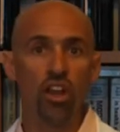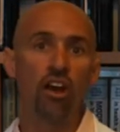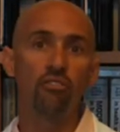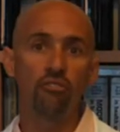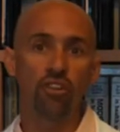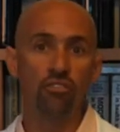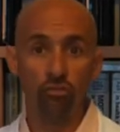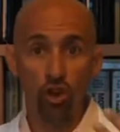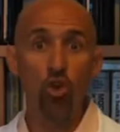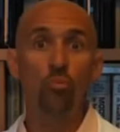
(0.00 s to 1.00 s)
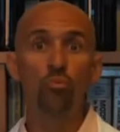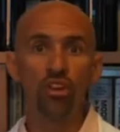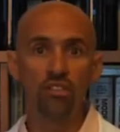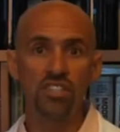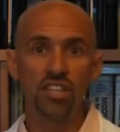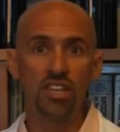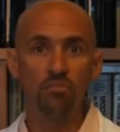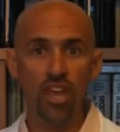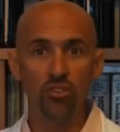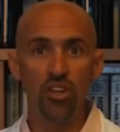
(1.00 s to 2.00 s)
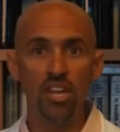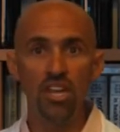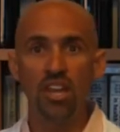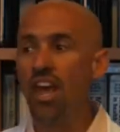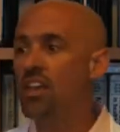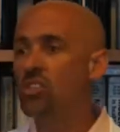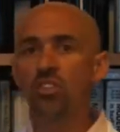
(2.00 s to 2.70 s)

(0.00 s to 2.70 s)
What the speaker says: recoverative, recuperative sleep that you need,